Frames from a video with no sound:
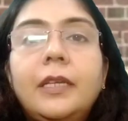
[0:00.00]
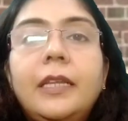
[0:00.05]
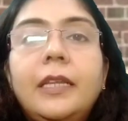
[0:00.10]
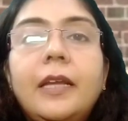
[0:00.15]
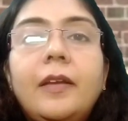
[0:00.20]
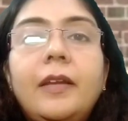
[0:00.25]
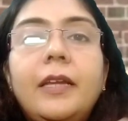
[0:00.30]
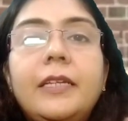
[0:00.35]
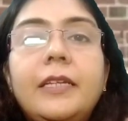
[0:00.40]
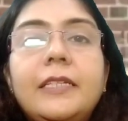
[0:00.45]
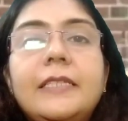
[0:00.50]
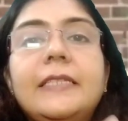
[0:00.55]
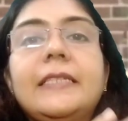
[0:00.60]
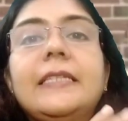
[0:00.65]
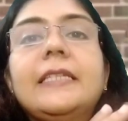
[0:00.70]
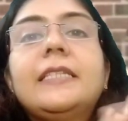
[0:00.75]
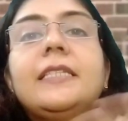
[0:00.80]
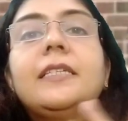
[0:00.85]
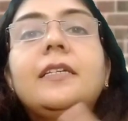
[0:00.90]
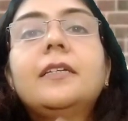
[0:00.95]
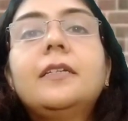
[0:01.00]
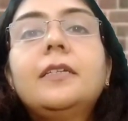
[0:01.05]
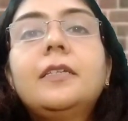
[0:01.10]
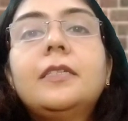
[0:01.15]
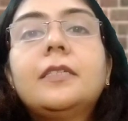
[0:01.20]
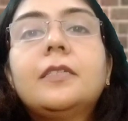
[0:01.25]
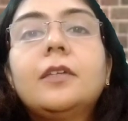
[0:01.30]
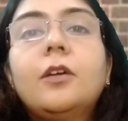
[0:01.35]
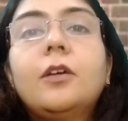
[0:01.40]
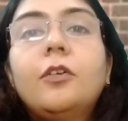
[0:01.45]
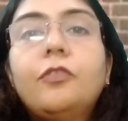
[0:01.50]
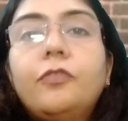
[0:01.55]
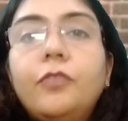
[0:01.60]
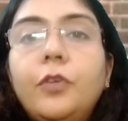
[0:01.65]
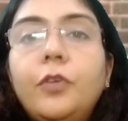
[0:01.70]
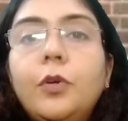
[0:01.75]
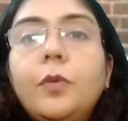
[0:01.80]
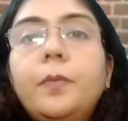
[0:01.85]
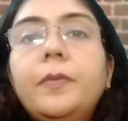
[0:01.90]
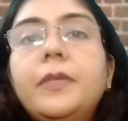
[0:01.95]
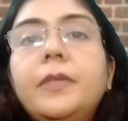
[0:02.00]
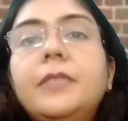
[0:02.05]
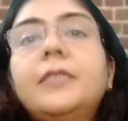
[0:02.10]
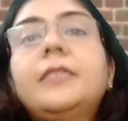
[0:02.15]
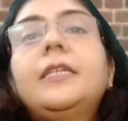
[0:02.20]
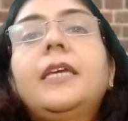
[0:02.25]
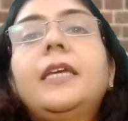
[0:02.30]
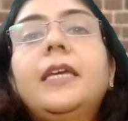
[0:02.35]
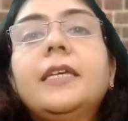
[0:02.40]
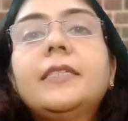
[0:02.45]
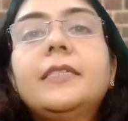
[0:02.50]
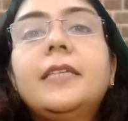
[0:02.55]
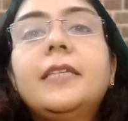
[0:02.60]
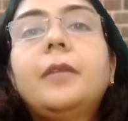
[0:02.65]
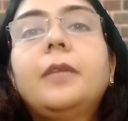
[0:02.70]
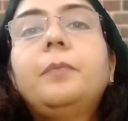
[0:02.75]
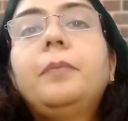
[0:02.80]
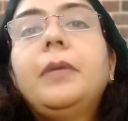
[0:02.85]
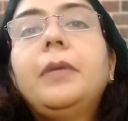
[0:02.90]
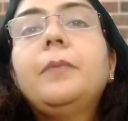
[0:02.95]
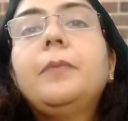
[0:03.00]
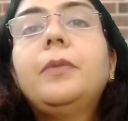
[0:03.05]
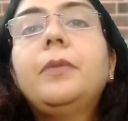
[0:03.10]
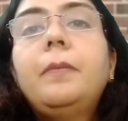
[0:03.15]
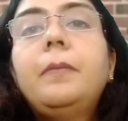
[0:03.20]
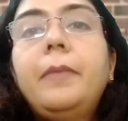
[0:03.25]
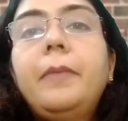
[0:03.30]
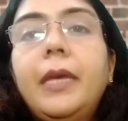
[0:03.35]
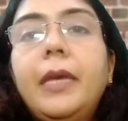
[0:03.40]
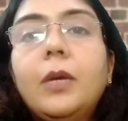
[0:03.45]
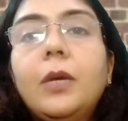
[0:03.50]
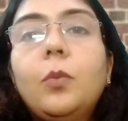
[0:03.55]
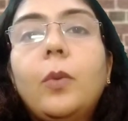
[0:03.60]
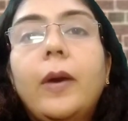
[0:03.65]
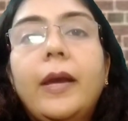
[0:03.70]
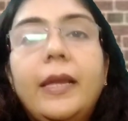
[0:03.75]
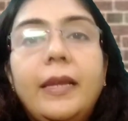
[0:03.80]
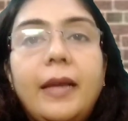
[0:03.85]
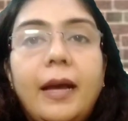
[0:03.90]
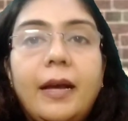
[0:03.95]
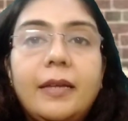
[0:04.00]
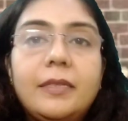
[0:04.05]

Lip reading: Now let us discuss a few mistakes that people make while